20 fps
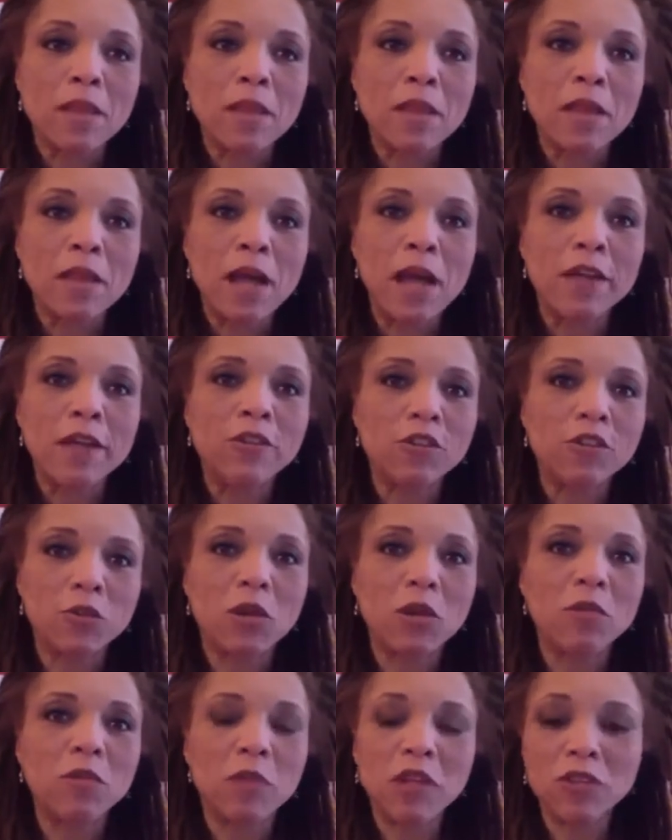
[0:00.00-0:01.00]
I just
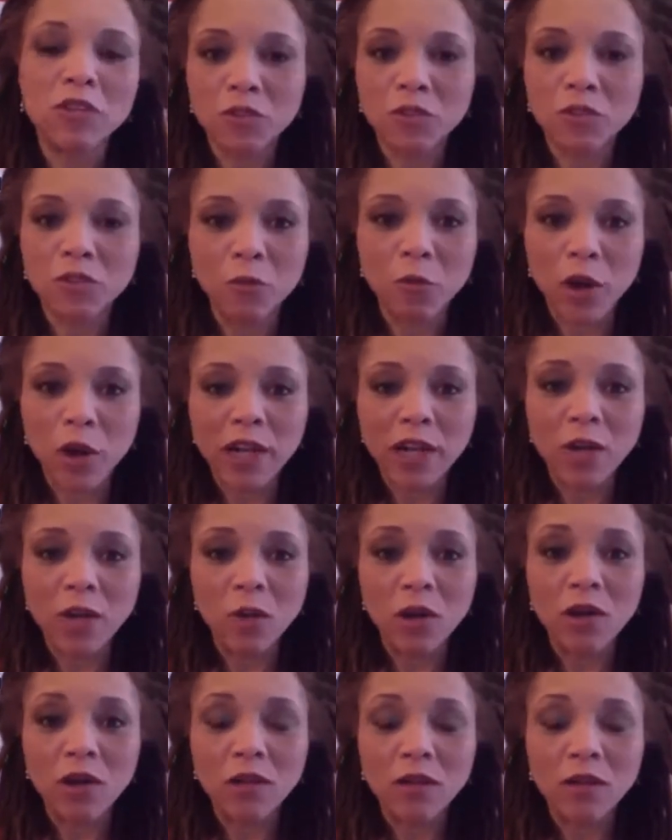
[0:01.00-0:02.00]
want to make sure I'm writing
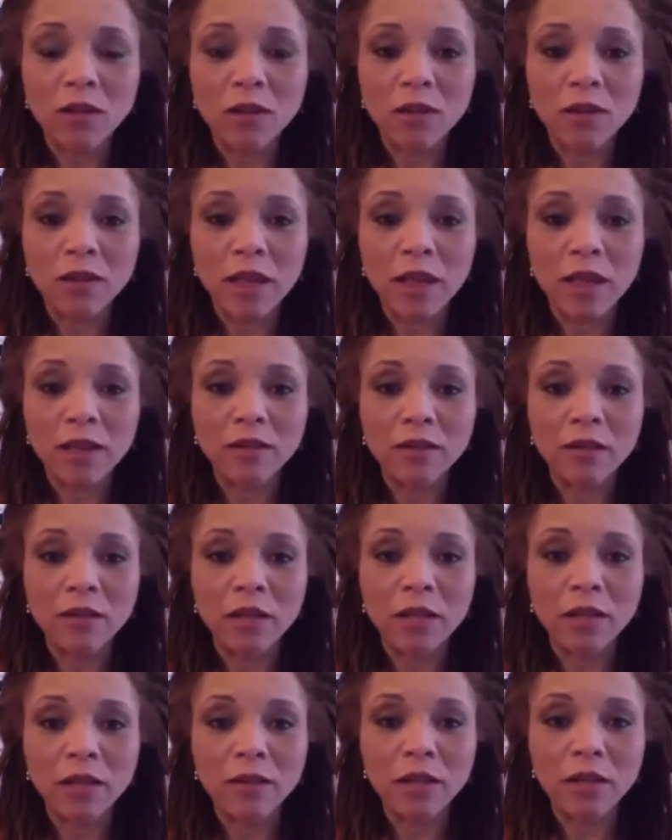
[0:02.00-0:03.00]
well, and
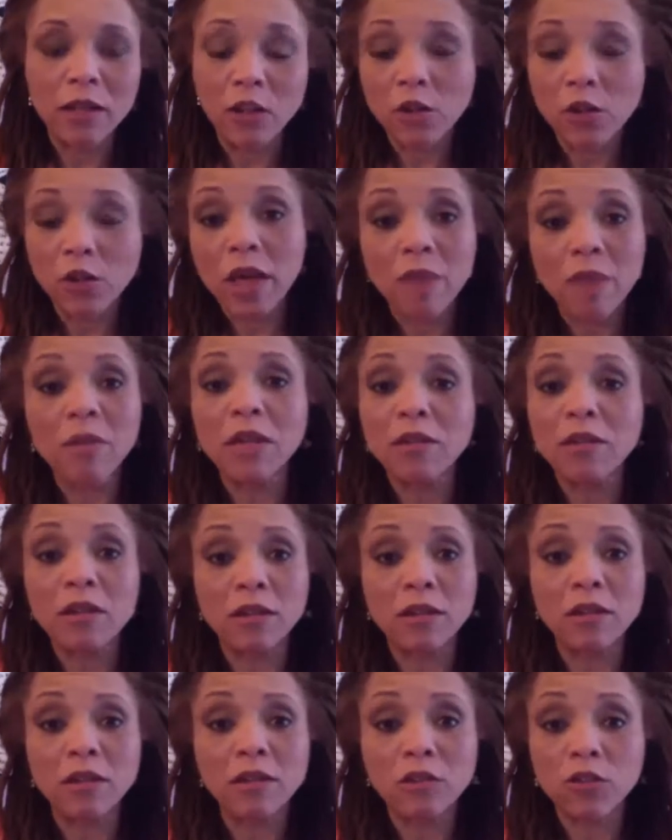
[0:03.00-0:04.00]
am I
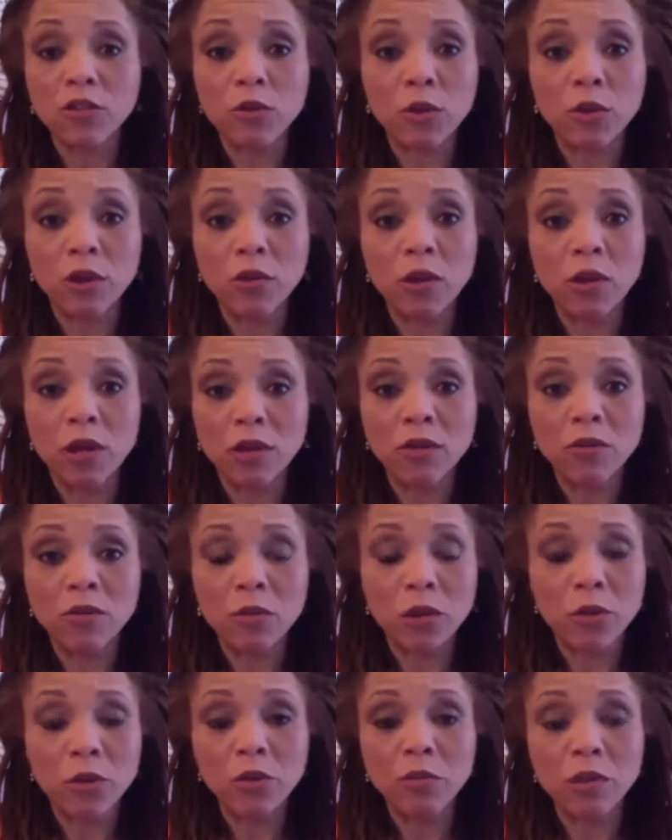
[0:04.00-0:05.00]
telling the story well,
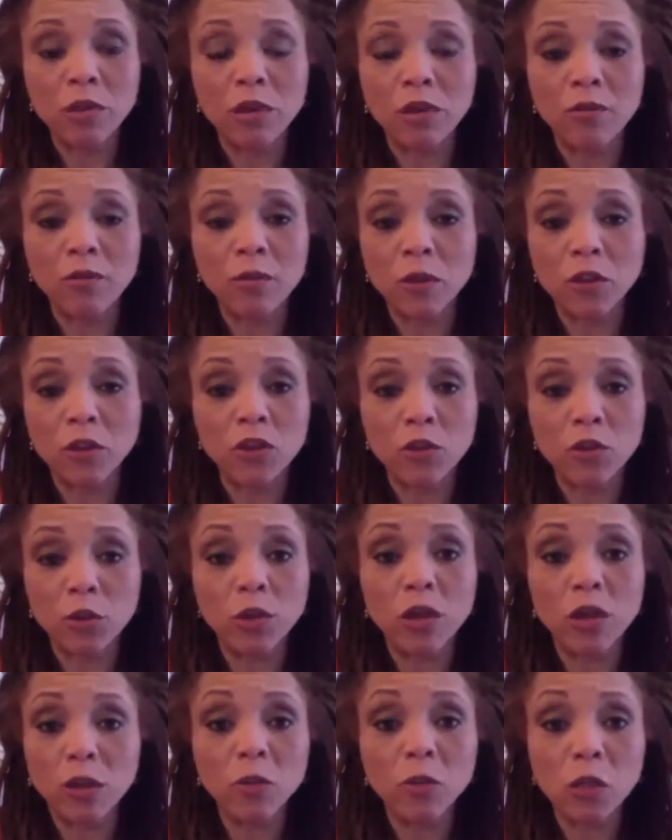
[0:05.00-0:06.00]
whether it be fiction or
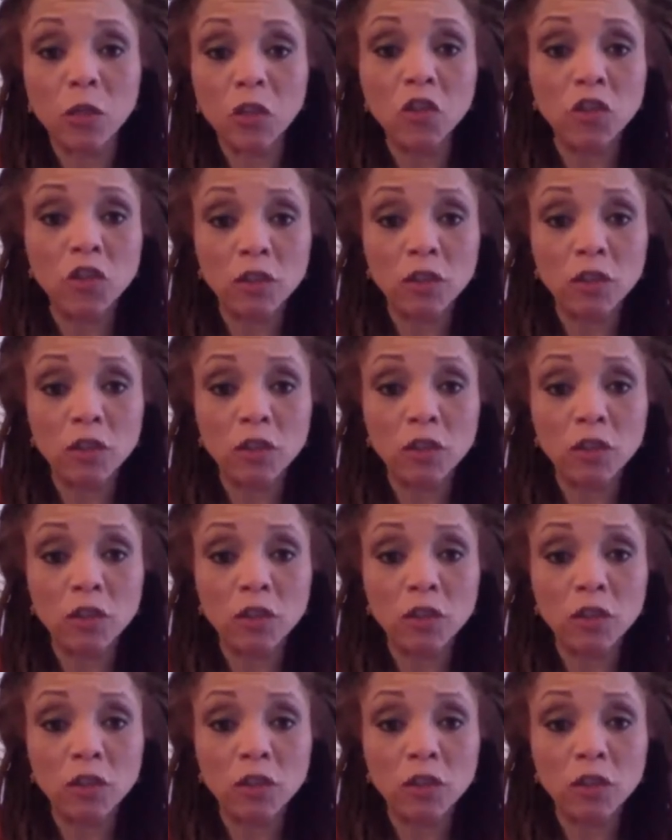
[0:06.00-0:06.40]
nonfiction.